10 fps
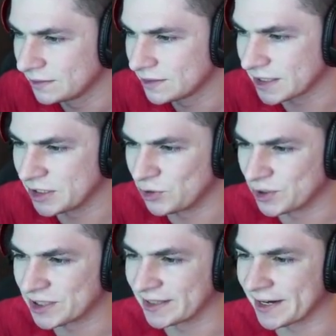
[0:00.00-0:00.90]
It's
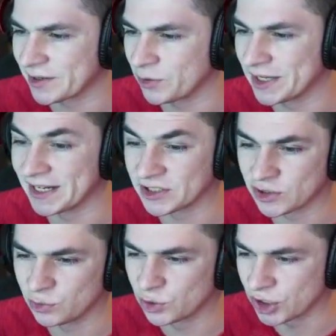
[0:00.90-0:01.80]
interesting that it only has
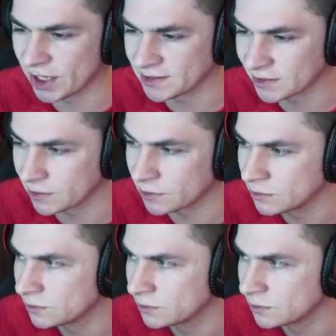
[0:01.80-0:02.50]
two shots, though.